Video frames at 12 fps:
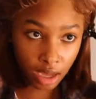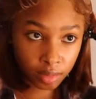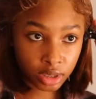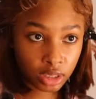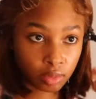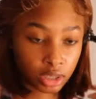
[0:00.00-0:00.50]

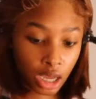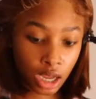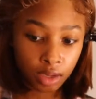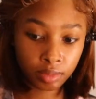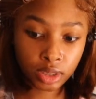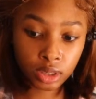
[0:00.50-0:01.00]

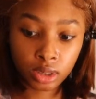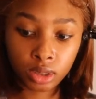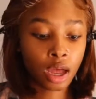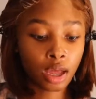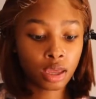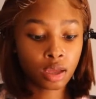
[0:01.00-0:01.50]
Sometimes
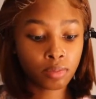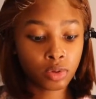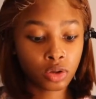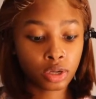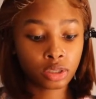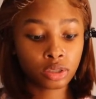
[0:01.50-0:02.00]
I am
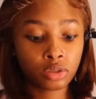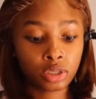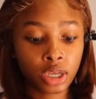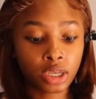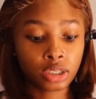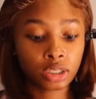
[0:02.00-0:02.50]
going to
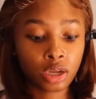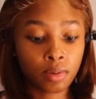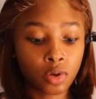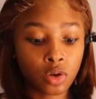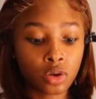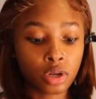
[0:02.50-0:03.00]
take some
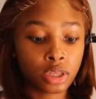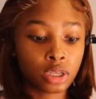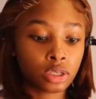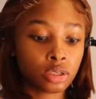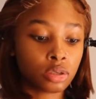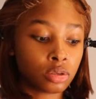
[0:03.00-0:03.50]
on
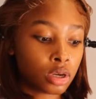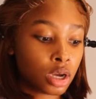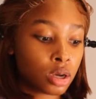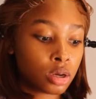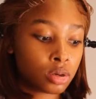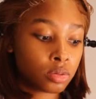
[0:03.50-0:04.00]
this little
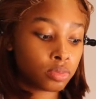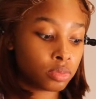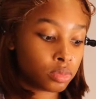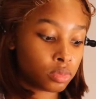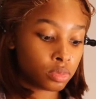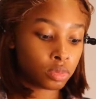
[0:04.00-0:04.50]
comb.
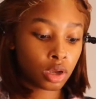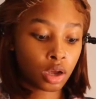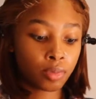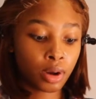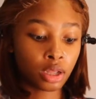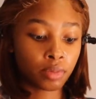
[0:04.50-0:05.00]
I'll
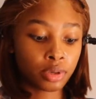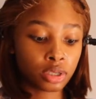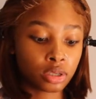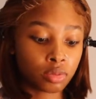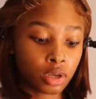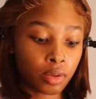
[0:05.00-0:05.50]
probably put
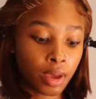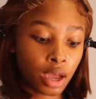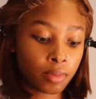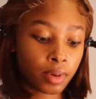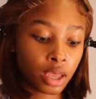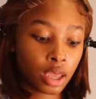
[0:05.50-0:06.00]
some on the back
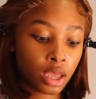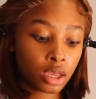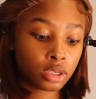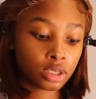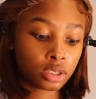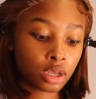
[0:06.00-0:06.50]
of my
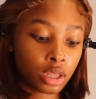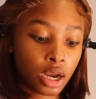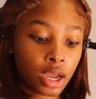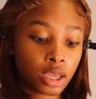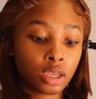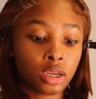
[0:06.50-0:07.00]
hand just so that
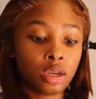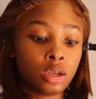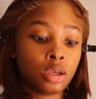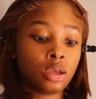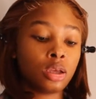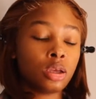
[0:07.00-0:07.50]
I can
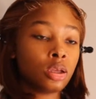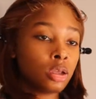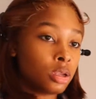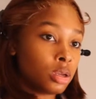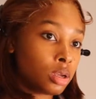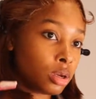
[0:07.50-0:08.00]

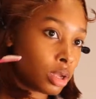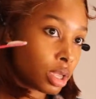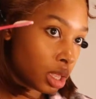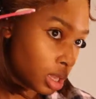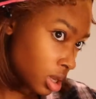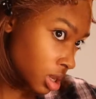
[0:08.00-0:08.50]
do
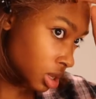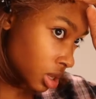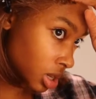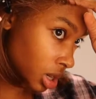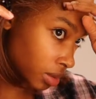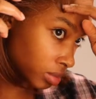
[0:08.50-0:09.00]
it, and
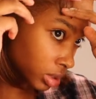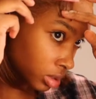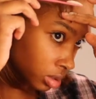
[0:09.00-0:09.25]
then I'm just